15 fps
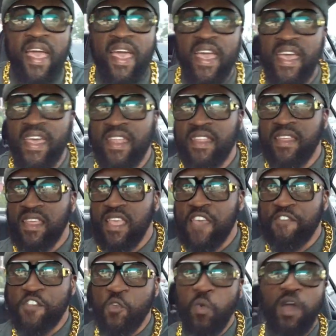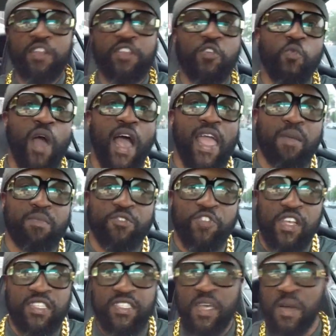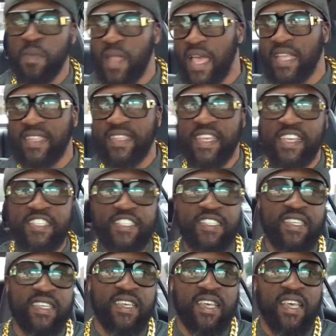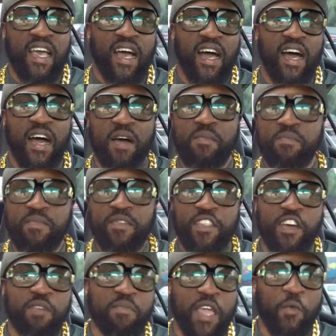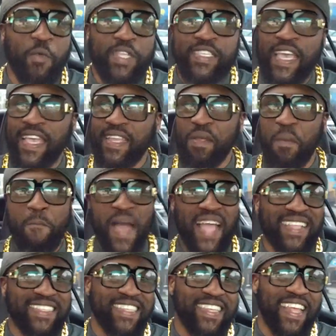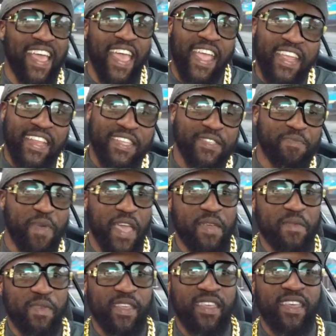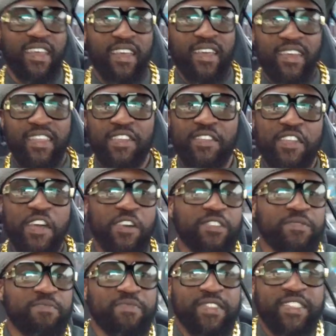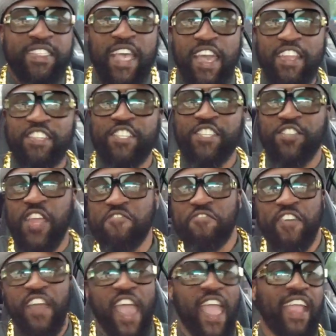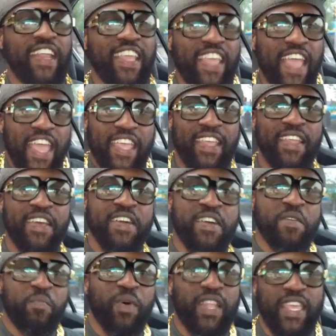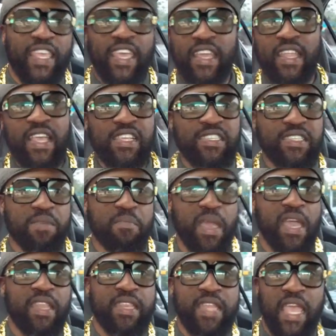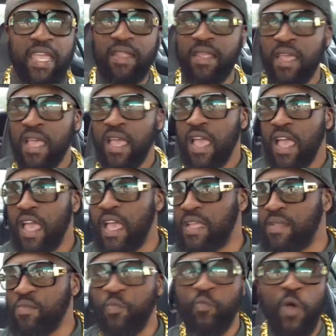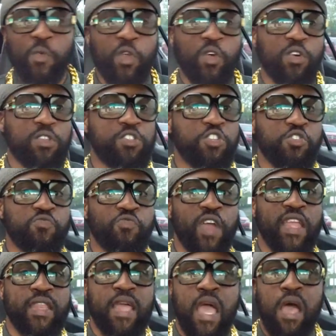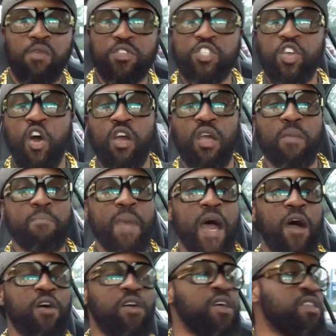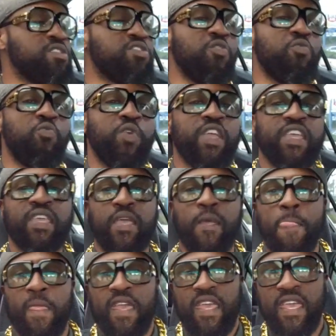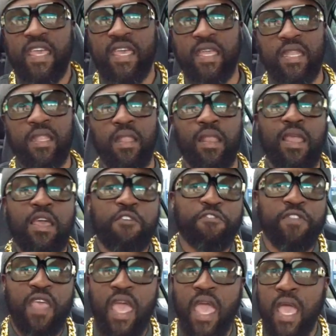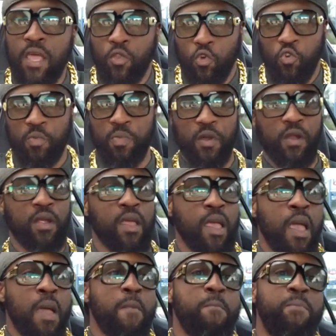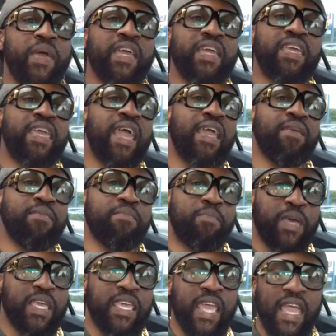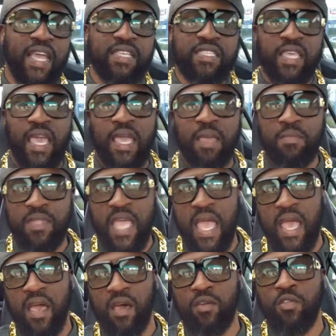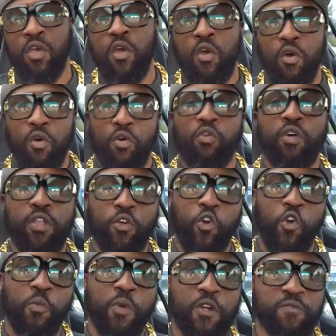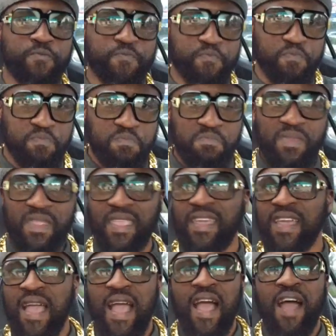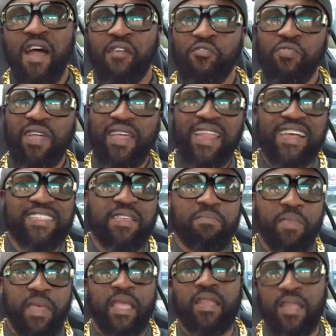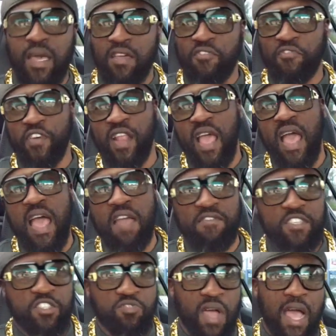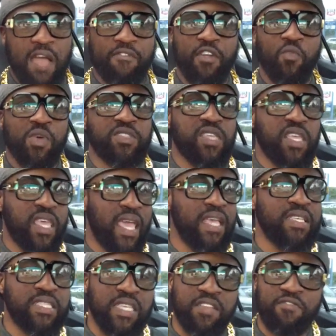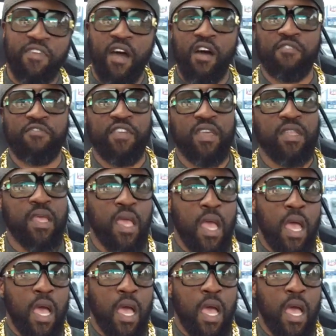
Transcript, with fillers: And if you wonder why I'm dressed up like this, um, look, man, we taking it back to the 80s, baby. You know, setting it straight for 88. But again, it's your man Nate. And what we're going to do right now is talk about the week in Lyft and Uber. Big, ca- big case came down on Uber really doesn't mean nothing for the average driver. It was a case involving